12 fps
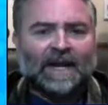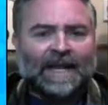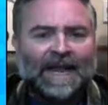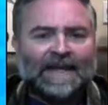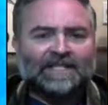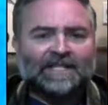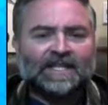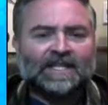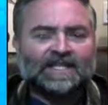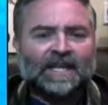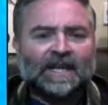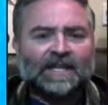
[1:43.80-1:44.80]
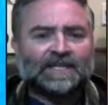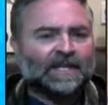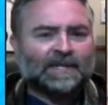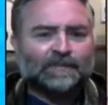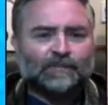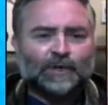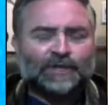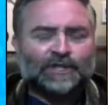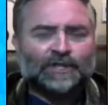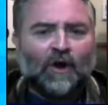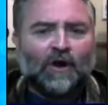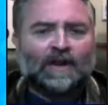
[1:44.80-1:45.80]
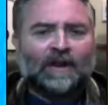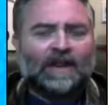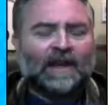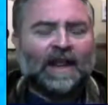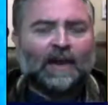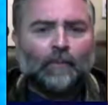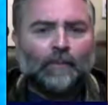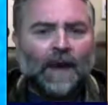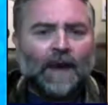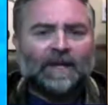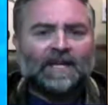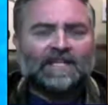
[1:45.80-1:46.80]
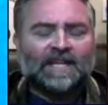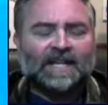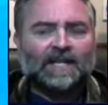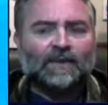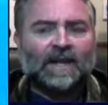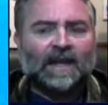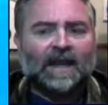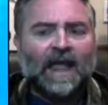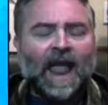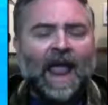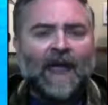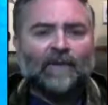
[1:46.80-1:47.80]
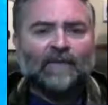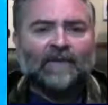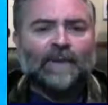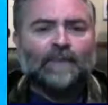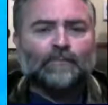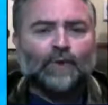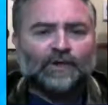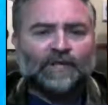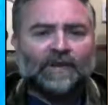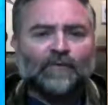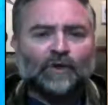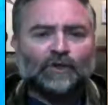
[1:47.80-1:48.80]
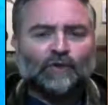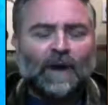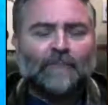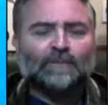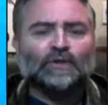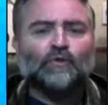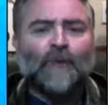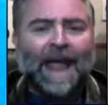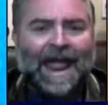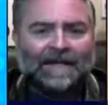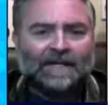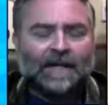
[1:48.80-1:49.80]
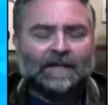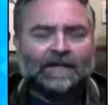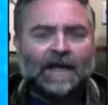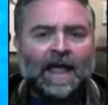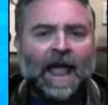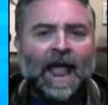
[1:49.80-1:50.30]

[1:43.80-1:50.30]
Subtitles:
against this since Bush started it and Obama continued it, and we've been pushing for Trump to end it.